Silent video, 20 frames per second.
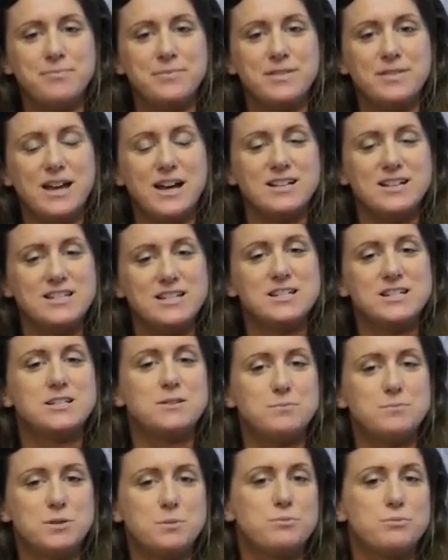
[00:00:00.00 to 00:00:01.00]
that
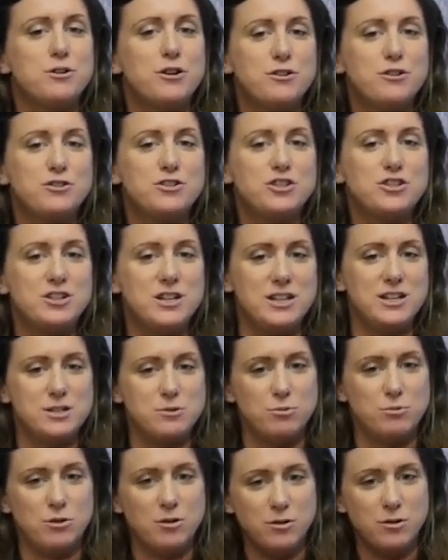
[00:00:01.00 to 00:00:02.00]
systems approach is
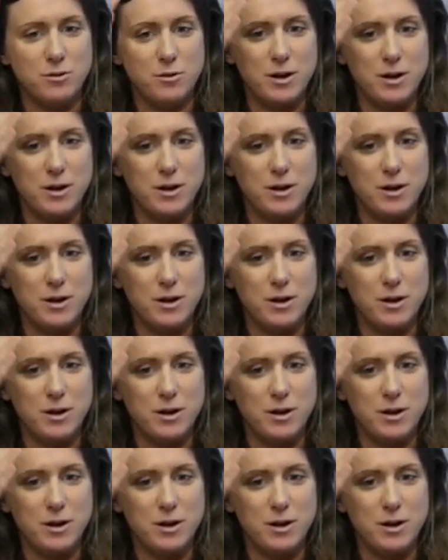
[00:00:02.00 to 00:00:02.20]
what